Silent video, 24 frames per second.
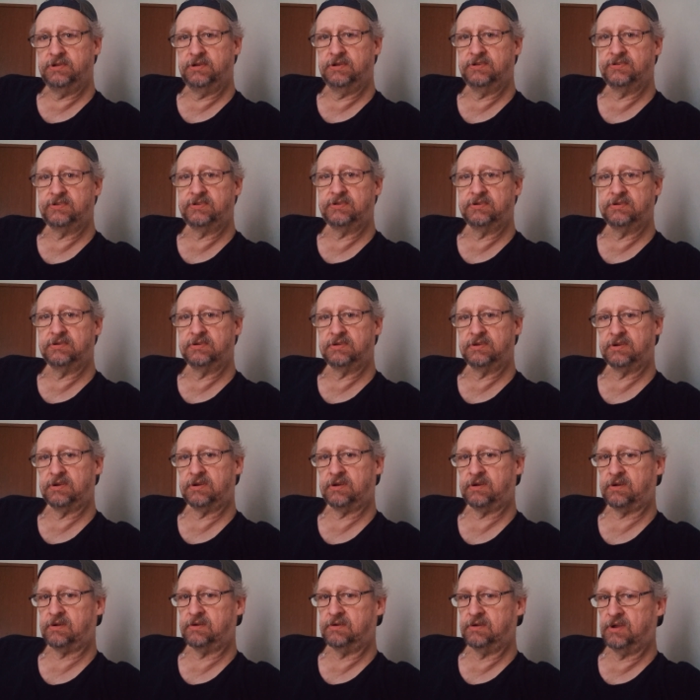I just know
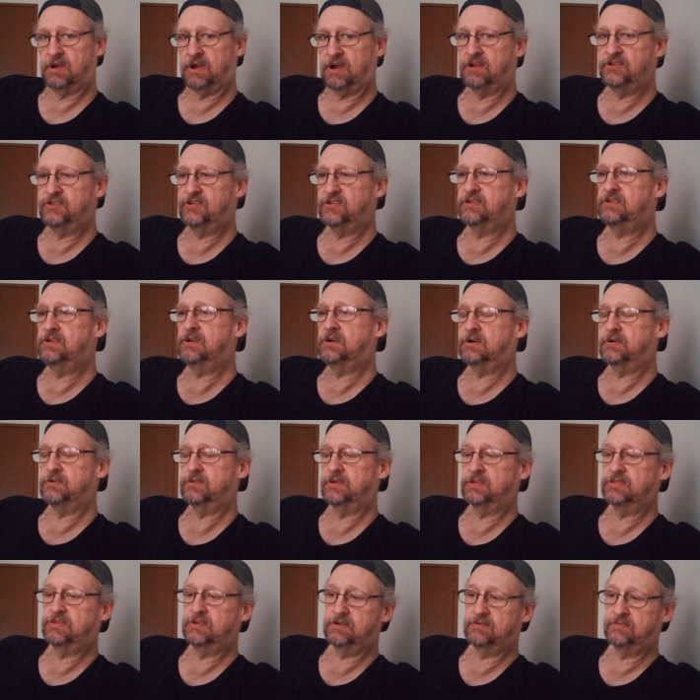that they've
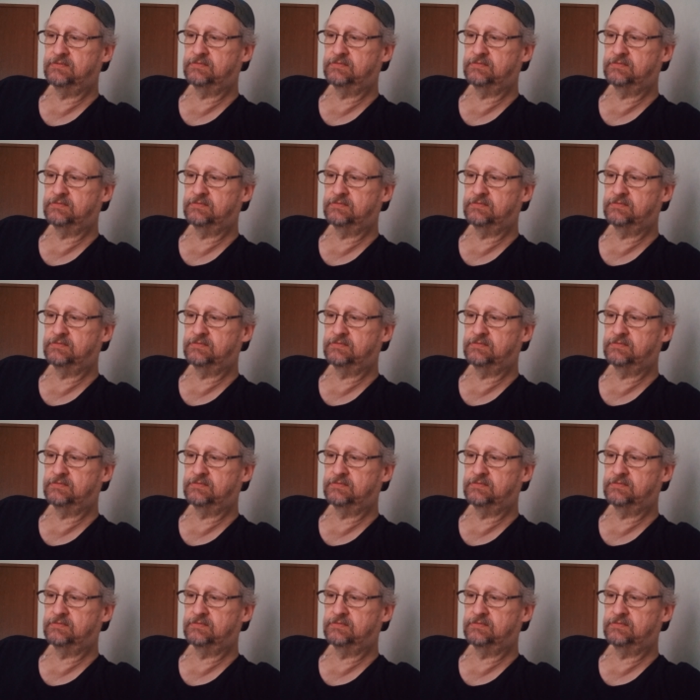put me